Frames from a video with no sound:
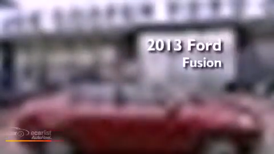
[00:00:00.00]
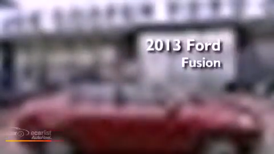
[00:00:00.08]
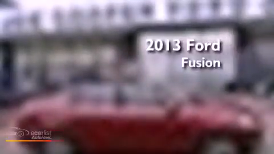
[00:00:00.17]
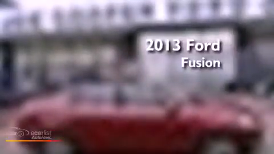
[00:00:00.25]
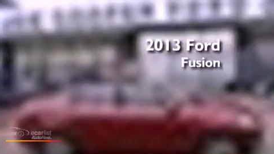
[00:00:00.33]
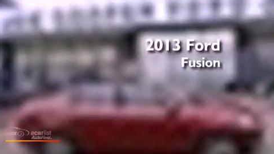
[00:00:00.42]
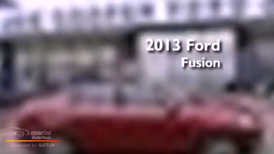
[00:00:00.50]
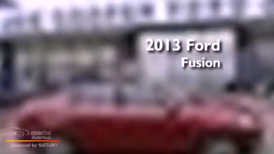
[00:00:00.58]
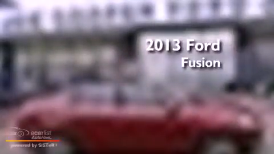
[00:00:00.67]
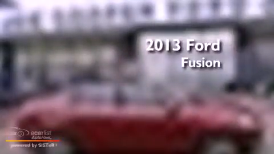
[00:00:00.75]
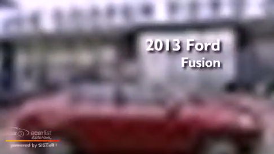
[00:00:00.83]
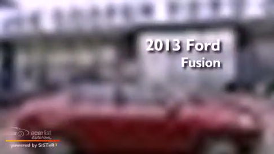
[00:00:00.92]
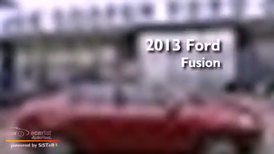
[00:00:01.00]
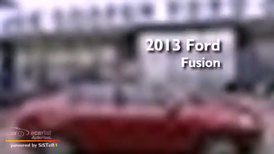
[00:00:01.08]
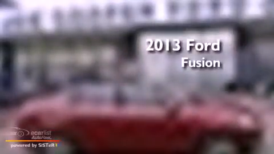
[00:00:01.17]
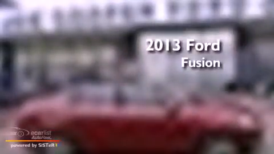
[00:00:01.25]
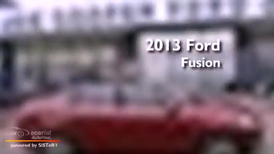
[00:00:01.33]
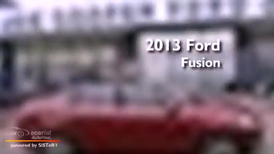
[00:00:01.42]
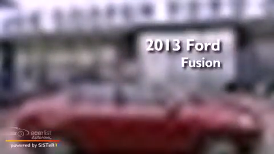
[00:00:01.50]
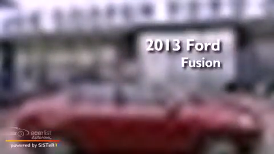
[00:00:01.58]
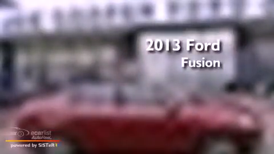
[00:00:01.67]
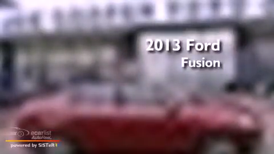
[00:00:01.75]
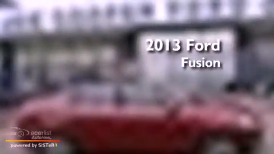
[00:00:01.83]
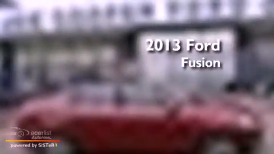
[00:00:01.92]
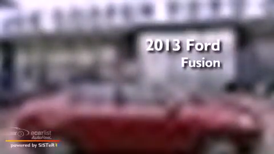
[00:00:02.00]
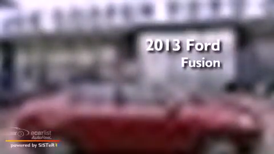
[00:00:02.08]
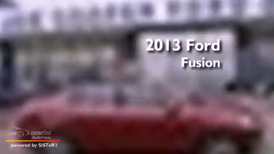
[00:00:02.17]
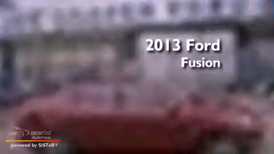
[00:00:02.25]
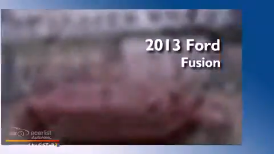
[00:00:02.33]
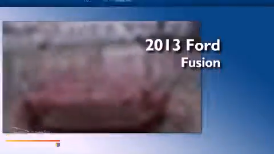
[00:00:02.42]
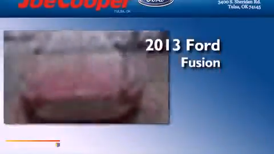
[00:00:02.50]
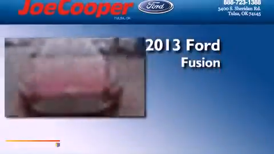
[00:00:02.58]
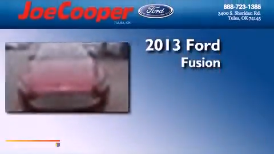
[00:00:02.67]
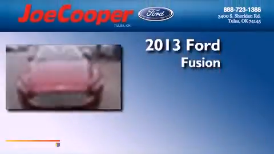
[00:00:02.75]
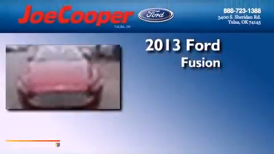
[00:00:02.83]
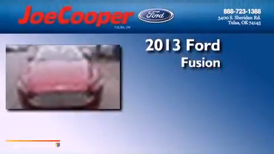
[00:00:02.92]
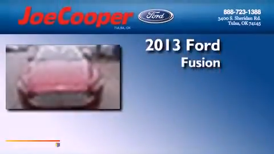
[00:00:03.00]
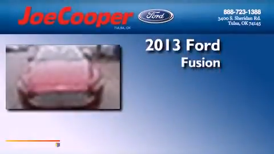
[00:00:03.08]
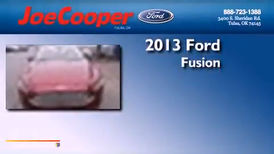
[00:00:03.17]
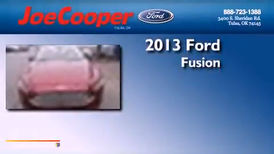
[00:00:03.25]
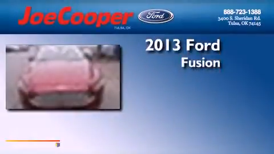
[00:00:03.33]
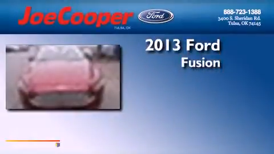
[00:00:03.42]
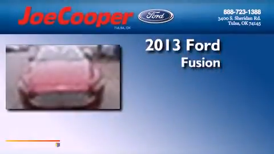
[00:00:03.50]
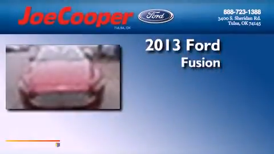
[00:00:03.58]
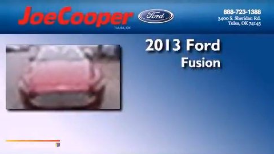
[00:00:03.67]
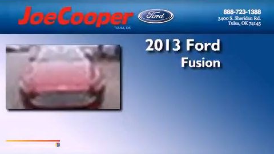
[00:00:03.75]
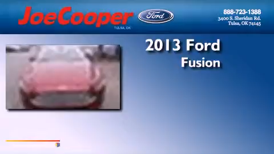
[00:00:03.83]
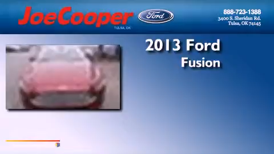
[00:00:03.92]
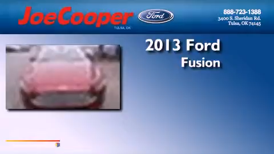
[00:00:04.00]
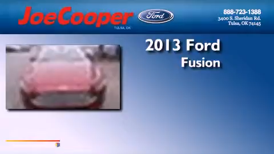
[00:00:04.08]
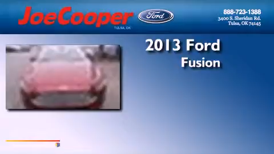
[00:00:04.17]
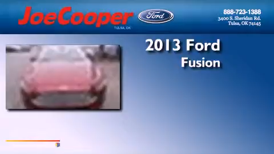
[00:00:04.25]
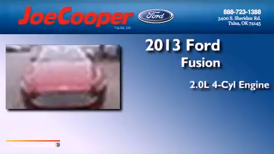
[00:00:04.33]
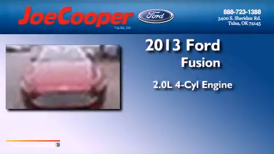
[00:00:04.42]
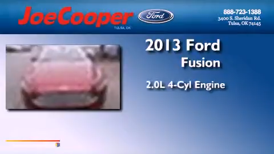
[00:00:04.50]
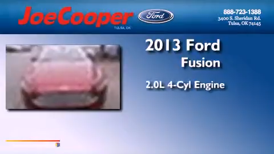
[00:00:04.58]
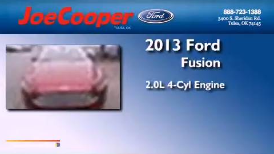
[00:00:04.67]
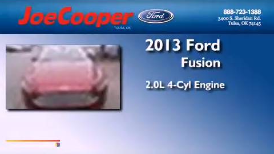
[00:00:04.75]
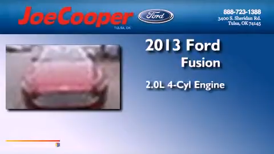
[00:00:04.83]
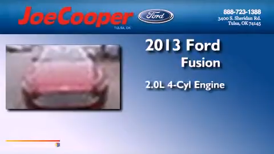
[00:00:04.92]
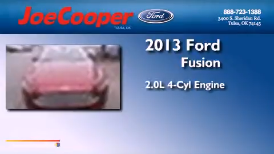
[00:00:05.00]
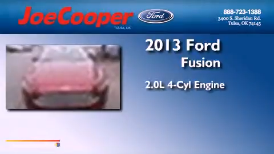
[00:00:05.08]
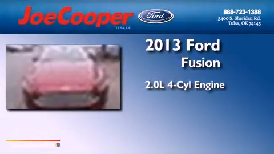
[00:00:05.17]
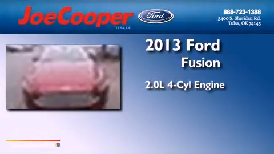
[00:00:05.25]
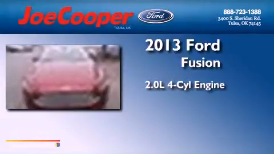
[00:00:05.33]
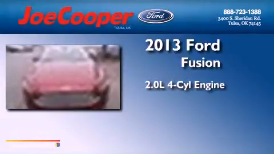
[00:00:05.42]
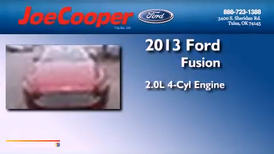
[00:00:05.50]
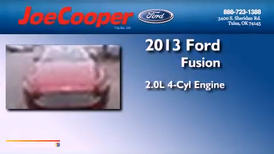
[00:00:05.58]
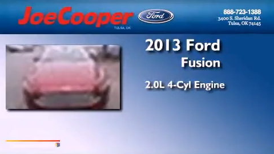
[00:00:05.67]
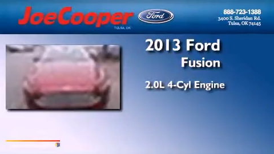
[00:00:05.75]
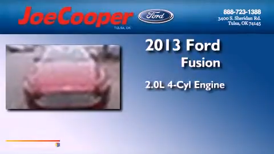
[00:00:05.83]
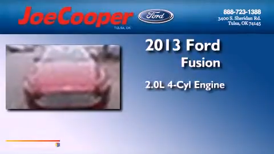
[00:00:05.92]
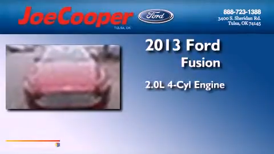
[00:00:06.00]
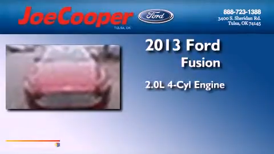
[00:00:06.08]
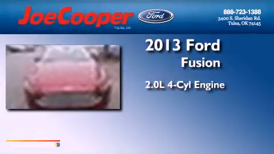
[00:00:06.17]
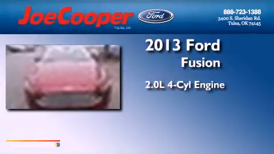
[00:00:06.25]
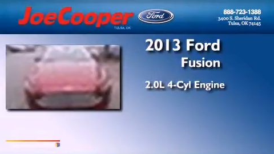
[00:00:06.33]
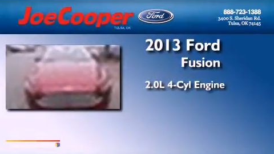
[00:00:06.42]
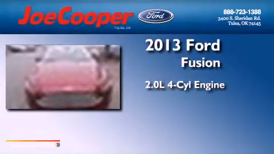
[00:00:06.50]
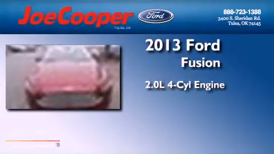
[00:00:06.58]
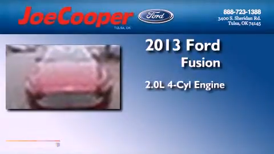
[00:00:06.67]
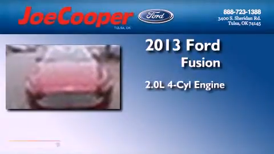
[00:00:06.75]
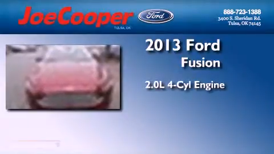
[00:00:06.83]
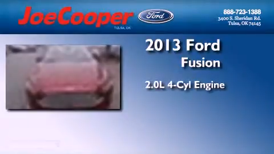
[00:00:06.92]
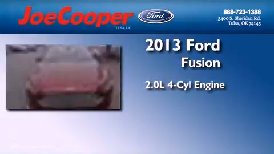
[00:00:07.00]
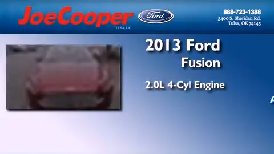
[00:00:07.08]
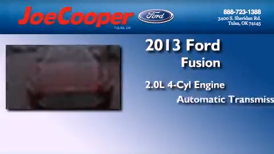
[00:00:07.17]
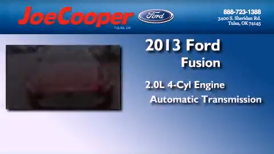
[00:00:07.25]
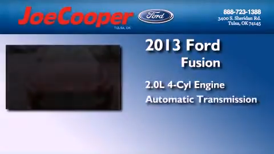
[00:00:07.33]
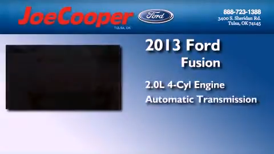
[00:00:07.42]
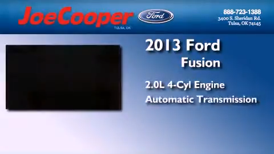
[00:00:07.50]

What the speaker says: [unreadable: no face in view]